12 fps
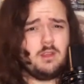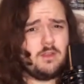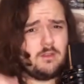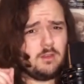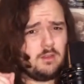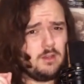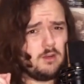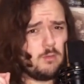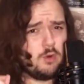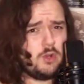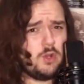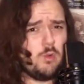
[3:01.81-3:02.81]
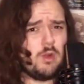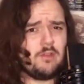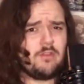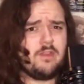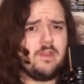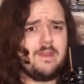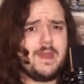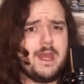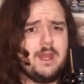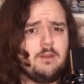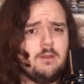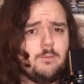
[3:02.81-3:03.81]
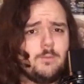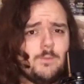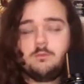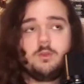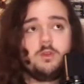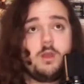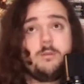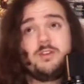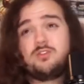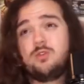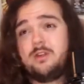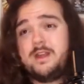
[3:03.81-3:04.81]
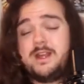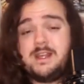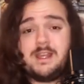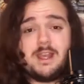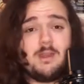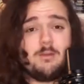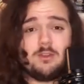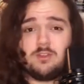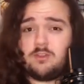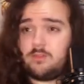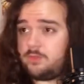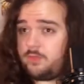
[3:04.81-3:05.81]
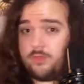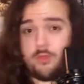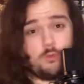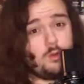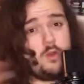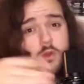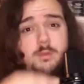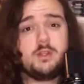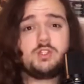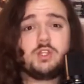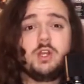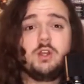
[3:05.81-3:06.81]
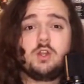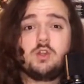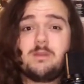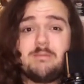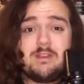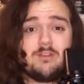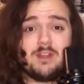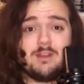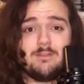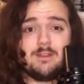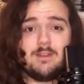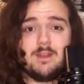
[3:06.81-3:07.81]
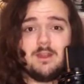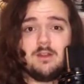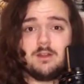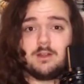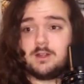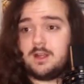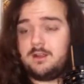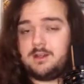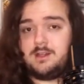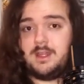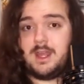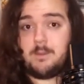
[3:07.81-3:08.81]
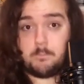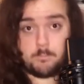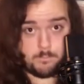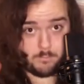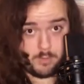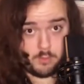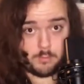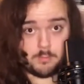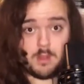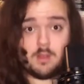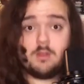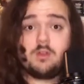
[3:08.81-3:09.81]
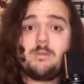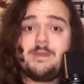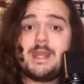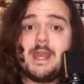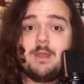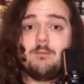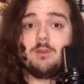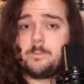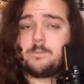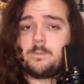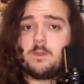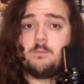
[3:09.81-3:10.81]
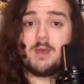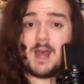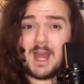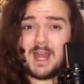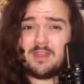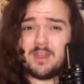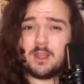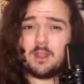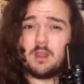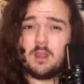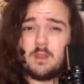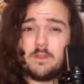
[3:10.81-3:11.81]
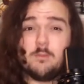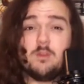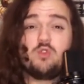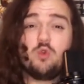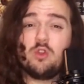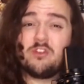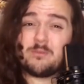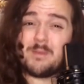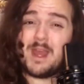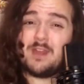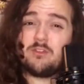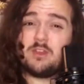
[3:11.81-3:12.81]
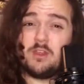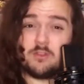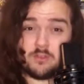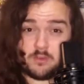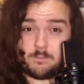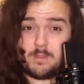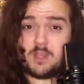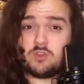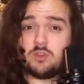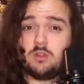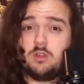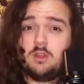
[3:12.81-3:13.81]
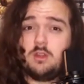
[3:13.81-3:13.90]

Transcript: is a little more nuanced than that. I mean, sure, any game can just throw a bunch of creepy stuff in there and call it a day. Boom, creepy game. But I think that Majora's Mask is special.